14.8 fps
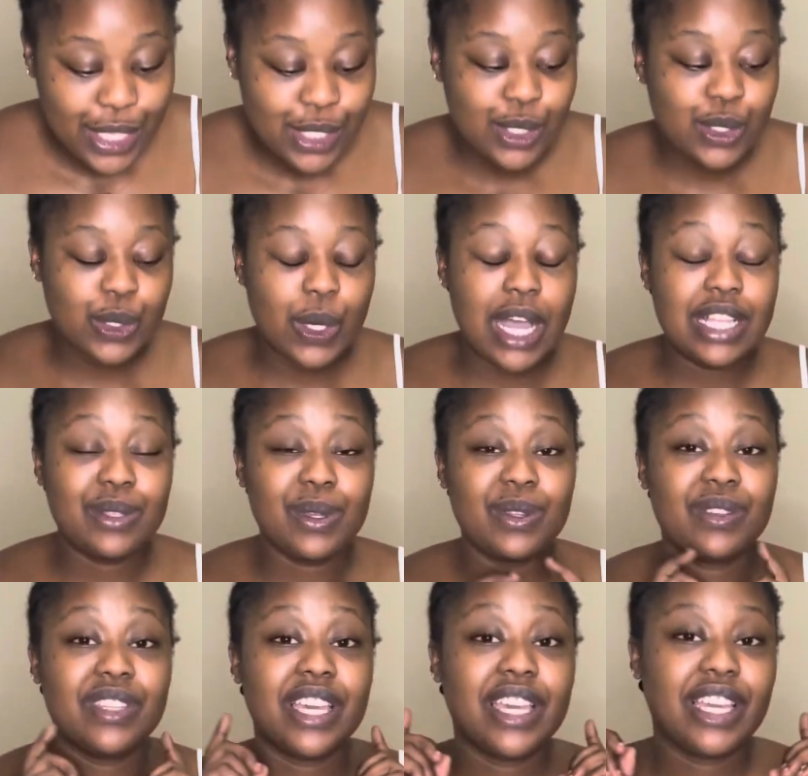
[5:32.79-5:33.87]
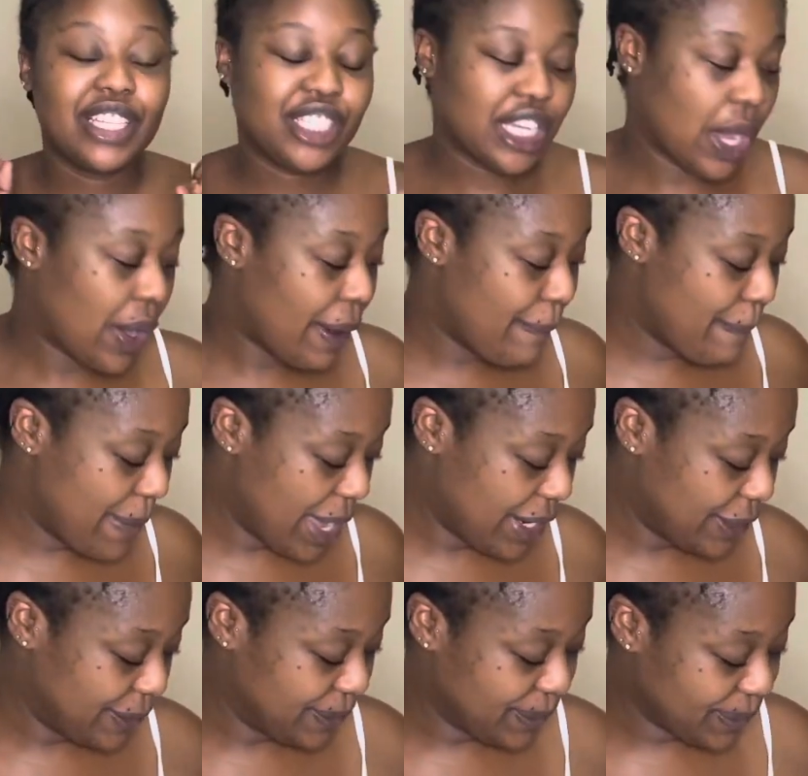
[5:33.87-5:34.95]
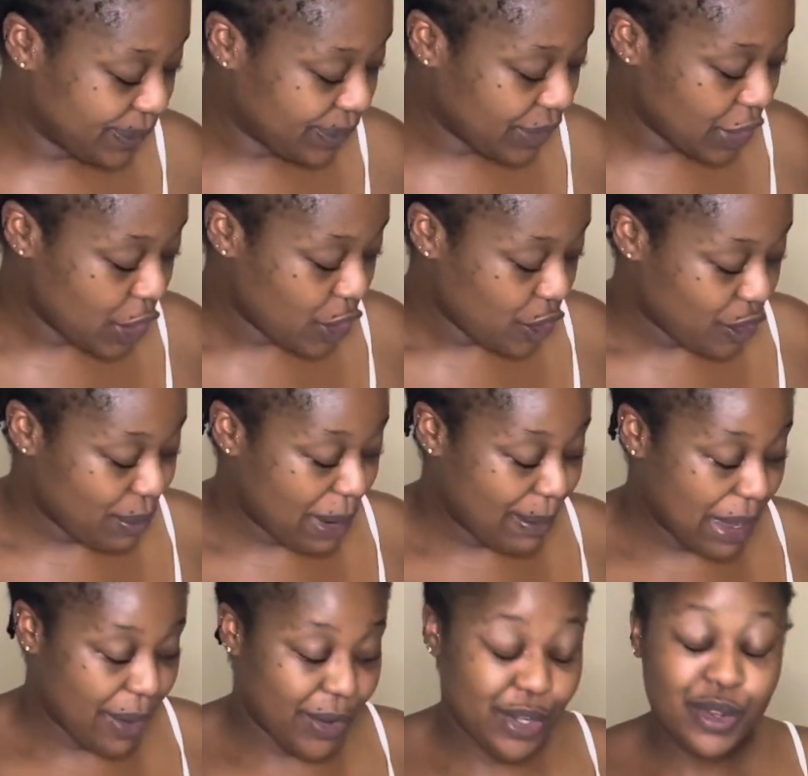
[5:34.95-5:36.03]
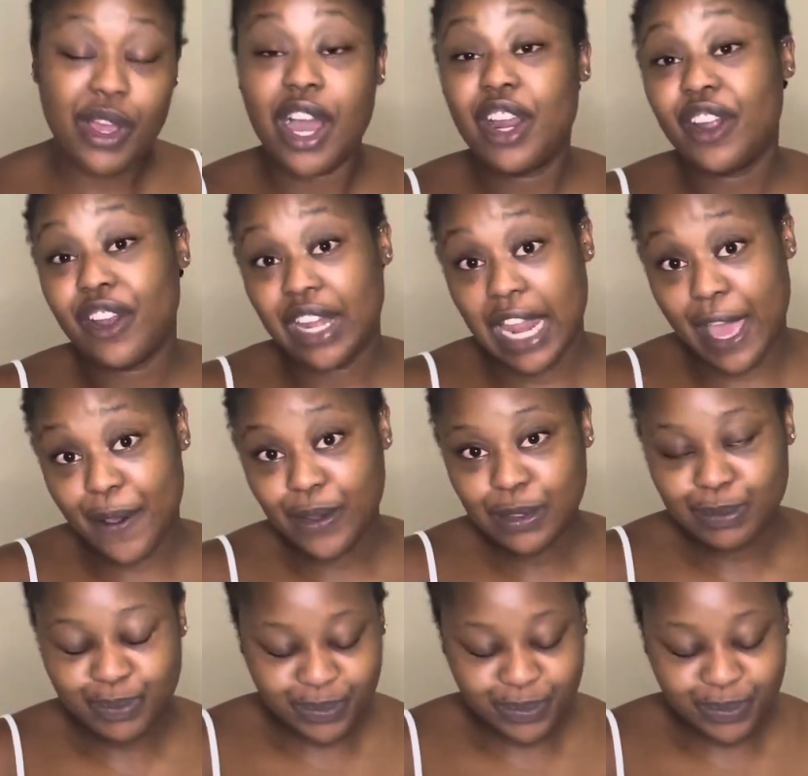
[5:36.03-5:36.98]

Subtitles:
So I just want to take a shower. But remember, I went to Hungry Lion